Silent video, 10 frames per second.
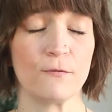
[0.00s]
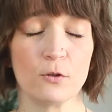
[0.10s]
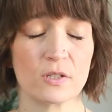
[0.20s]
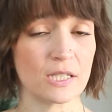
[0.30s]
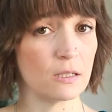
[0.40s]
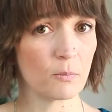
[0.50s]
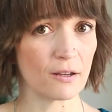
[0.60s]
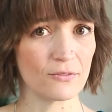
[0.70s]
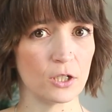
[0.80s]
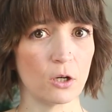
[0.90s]
you've seen
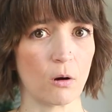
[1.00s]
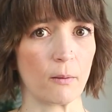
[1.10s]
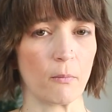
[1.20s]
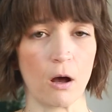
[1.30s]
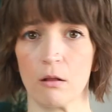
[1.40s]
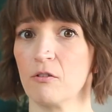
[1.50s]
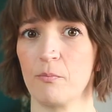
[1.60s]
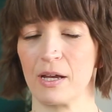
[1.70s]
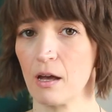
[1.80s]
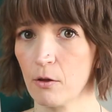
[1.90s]
my video on all of
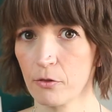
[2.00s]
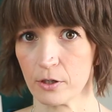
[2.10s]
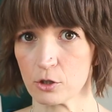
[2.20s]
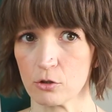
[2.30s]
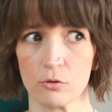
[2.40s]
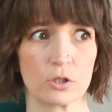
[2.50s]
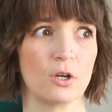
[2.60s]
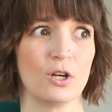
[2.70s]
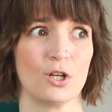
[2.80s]
my health issues,